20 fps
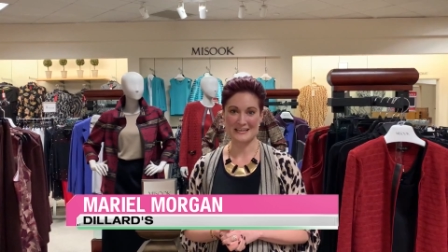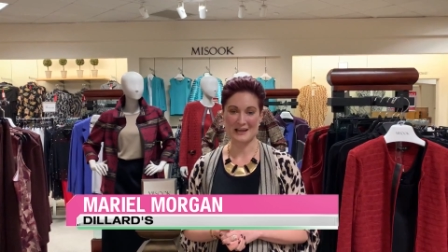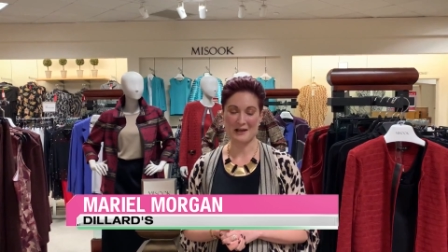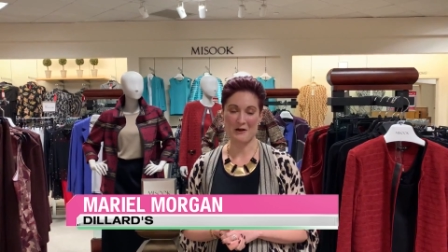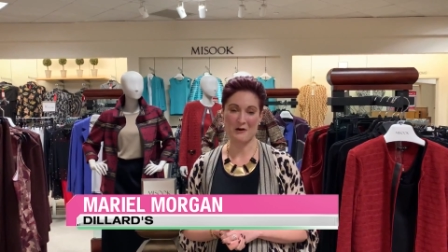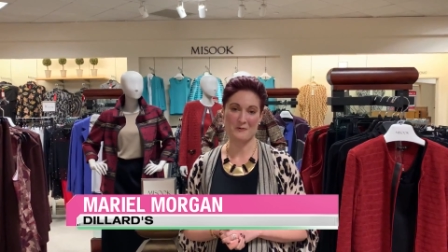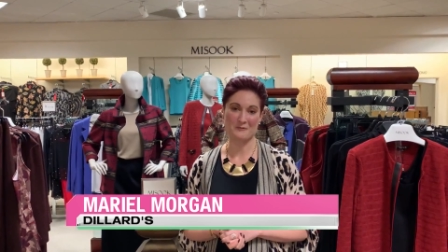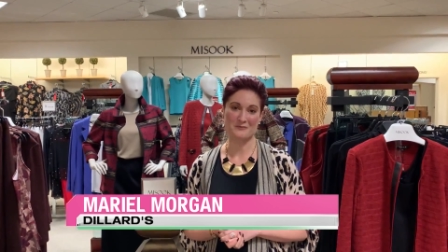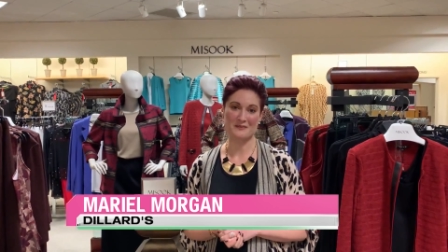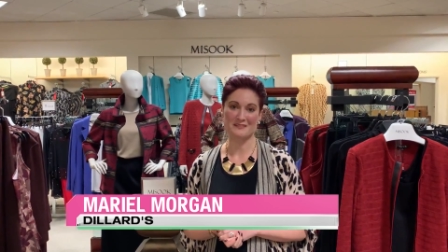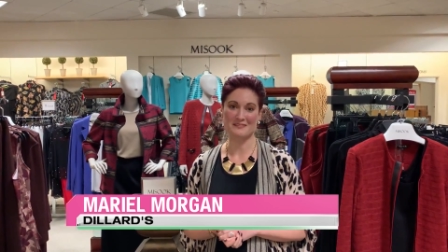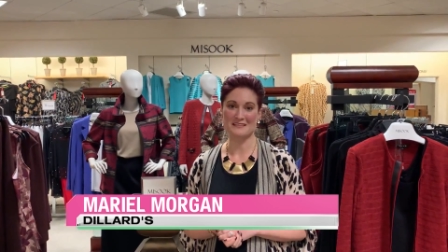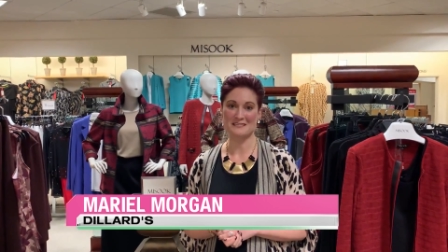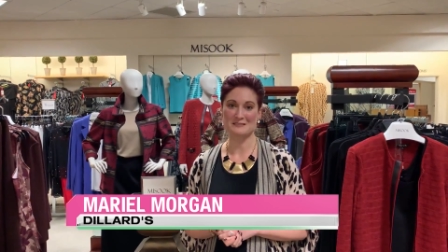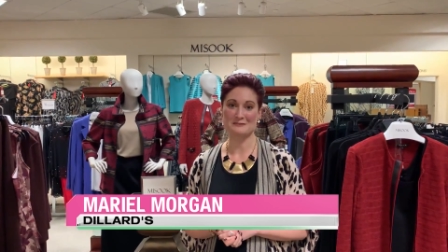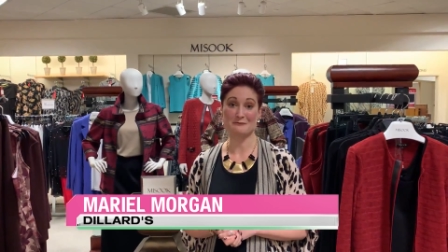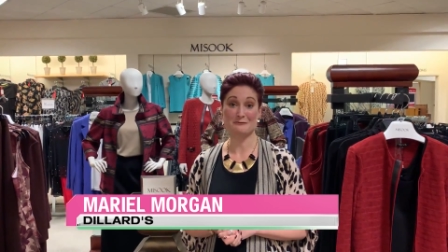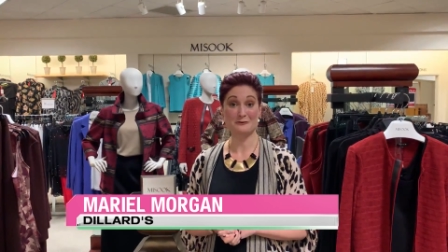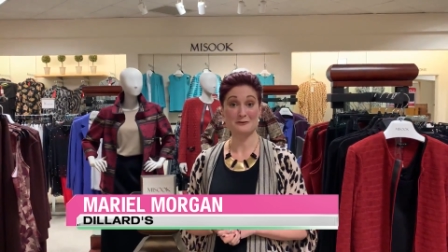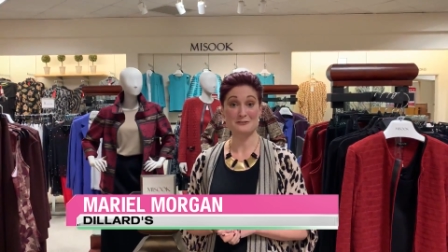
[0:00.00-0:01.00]
I hope that
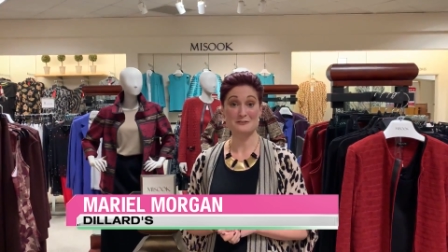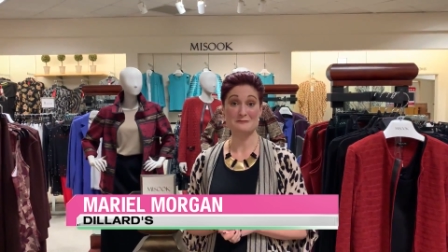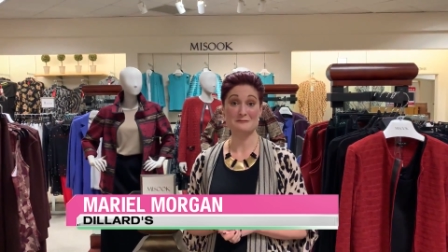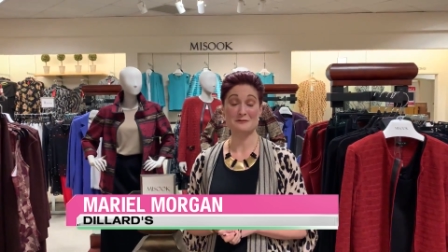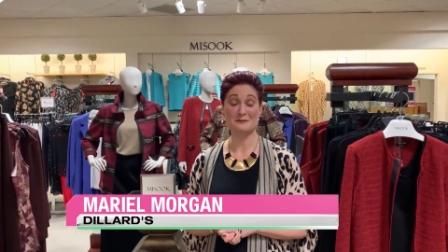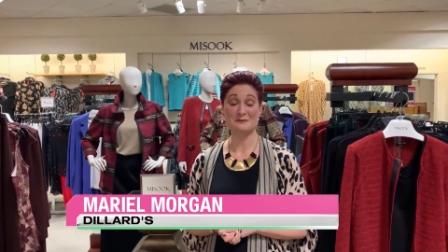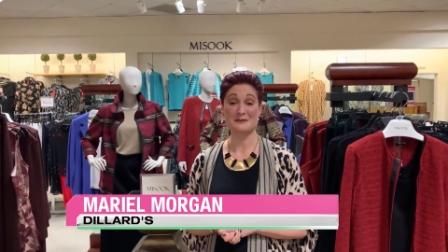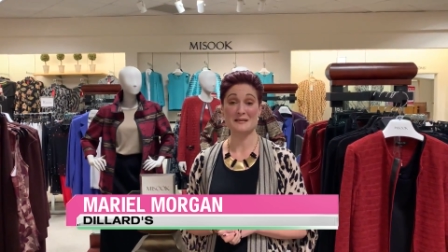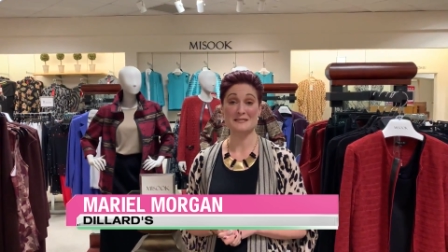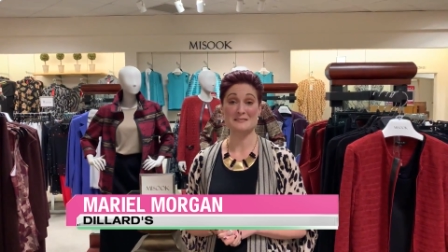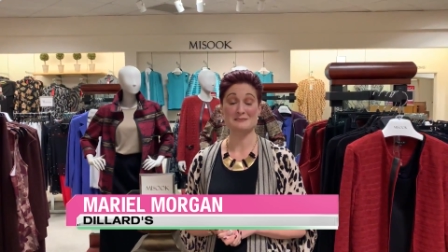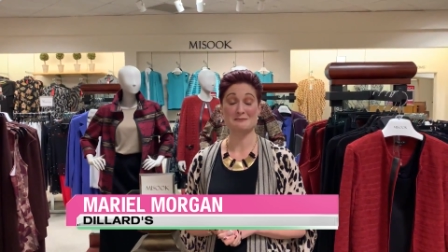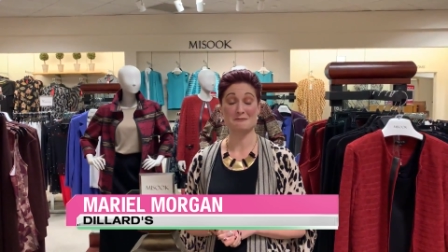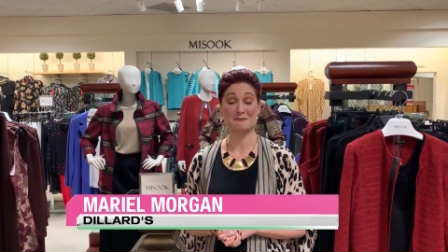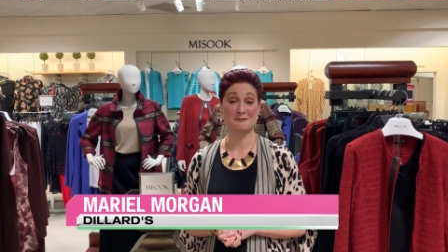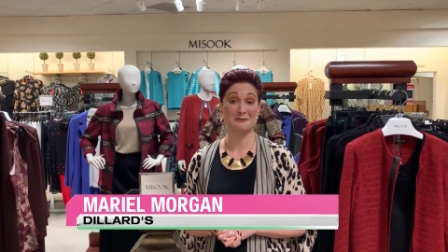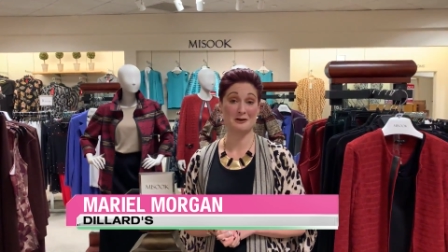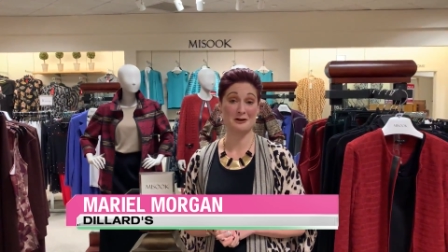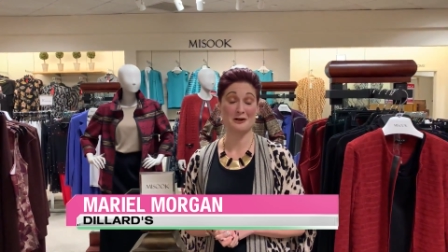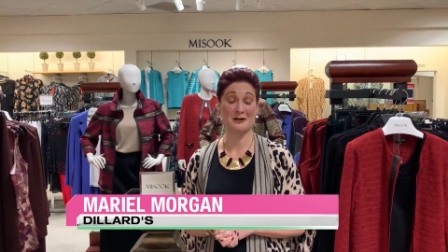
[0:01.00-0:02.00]
these first few days of
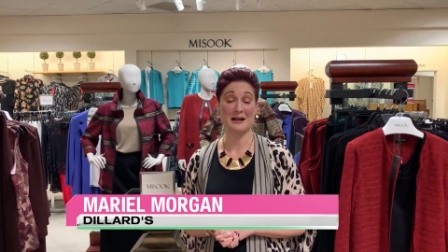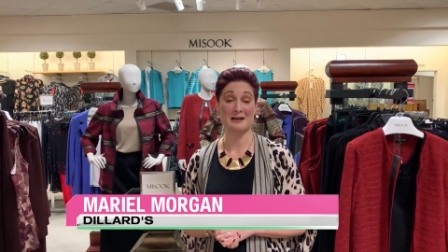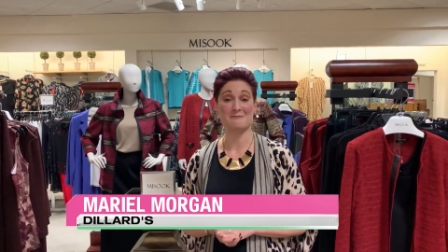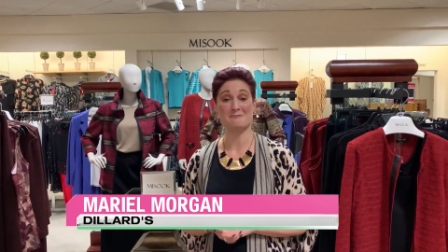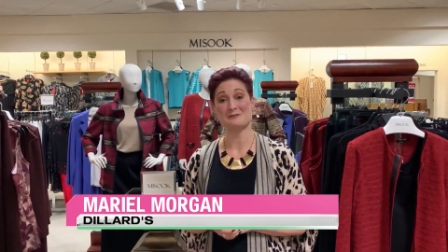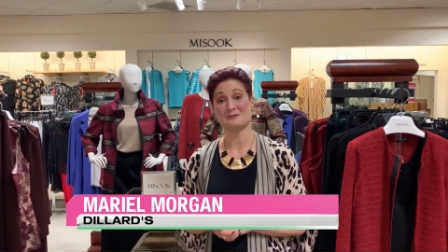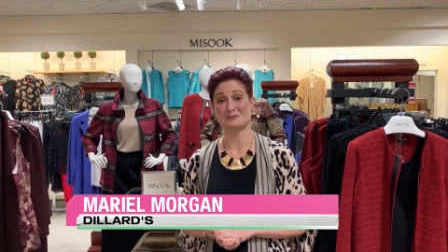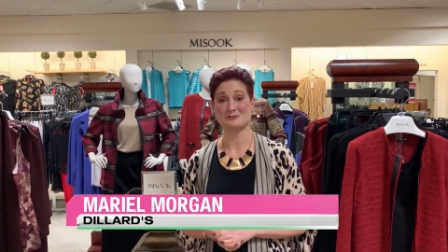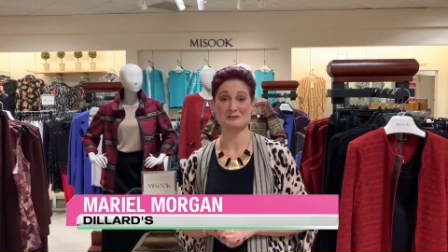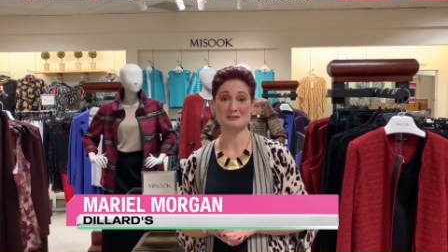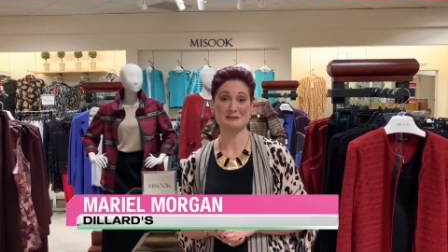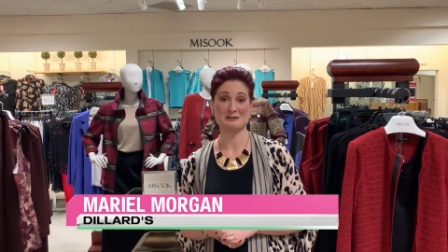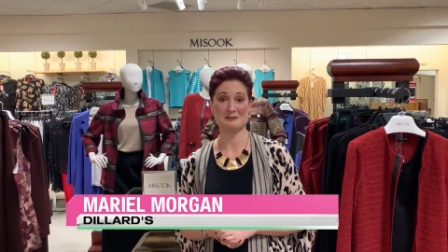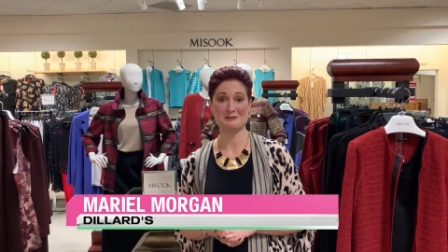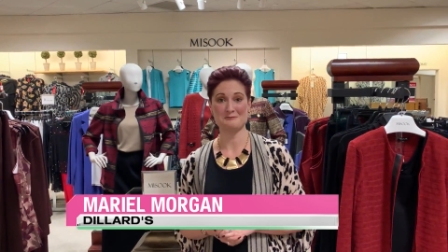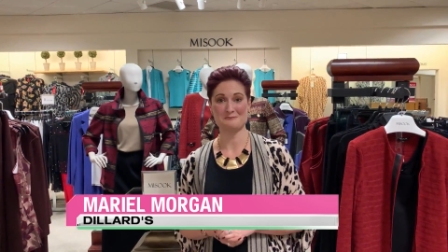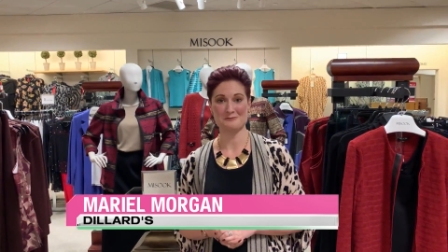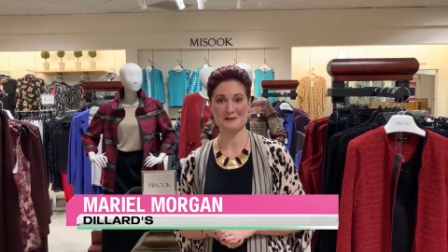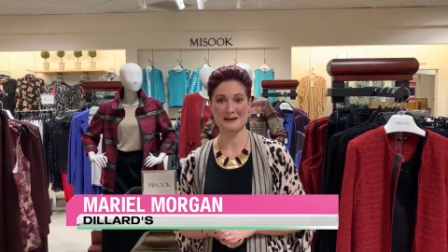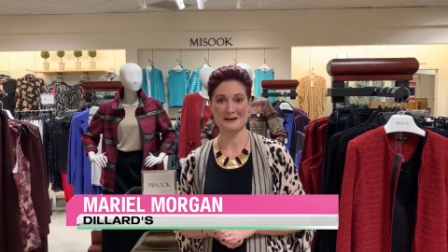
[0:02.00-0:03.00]
fall have been treating
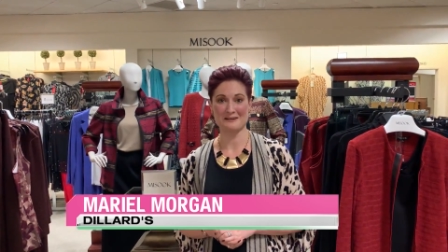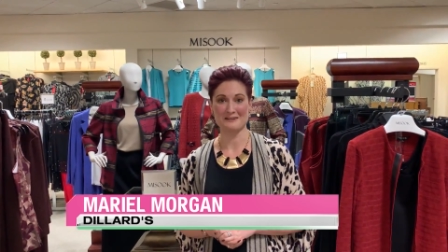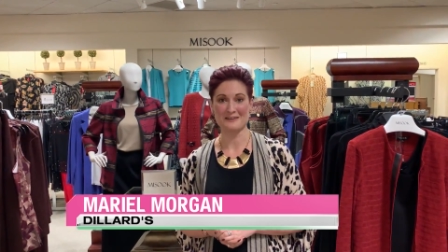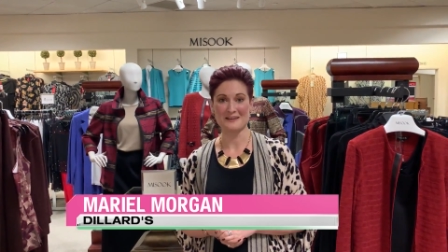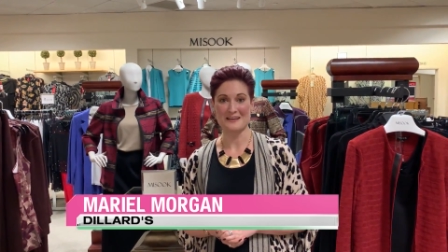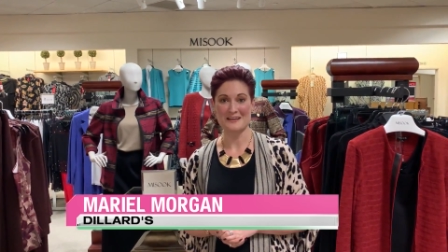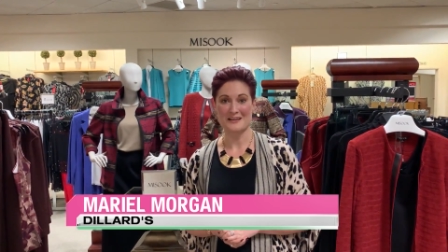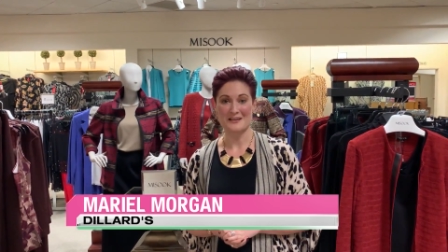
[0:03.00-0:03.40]
you well.